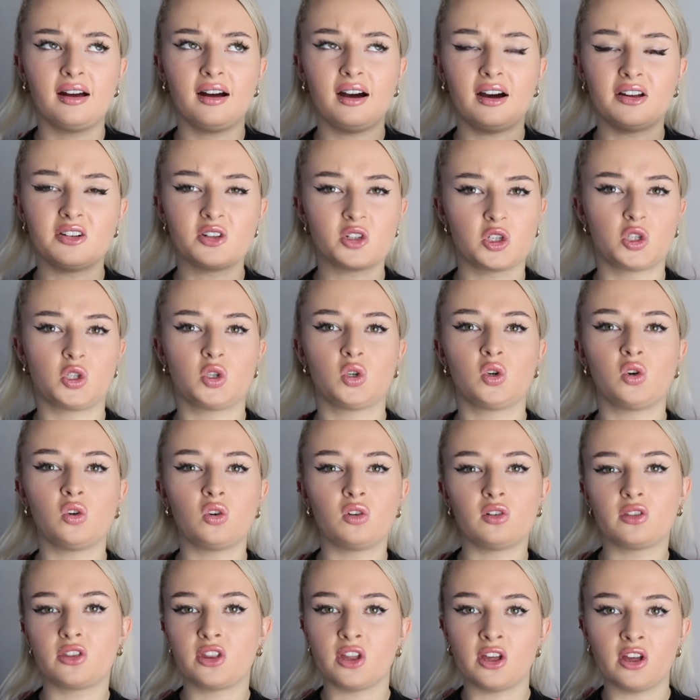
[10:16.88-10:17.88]

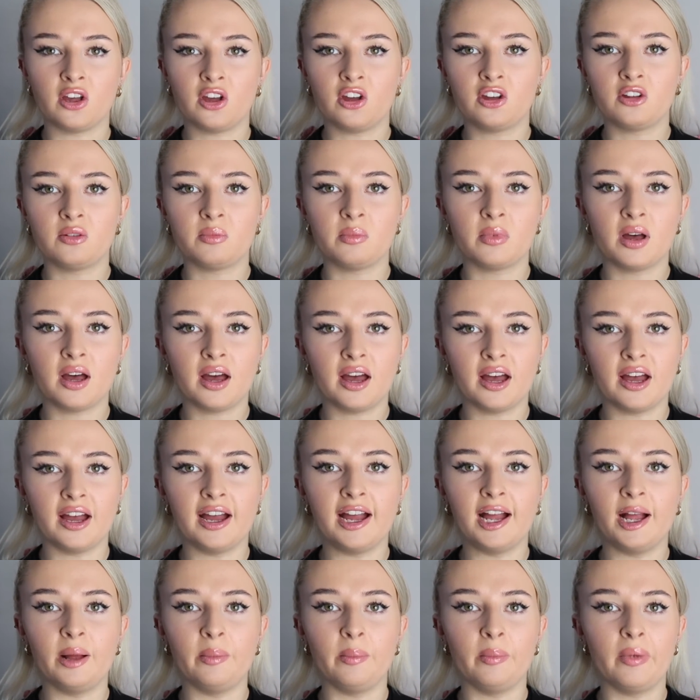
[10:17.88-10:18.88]
unsure of
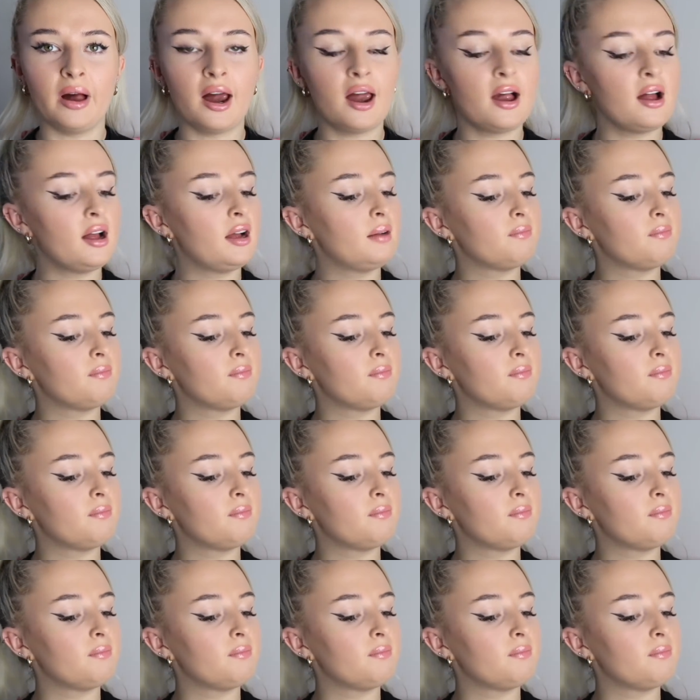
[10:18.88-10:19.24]
them,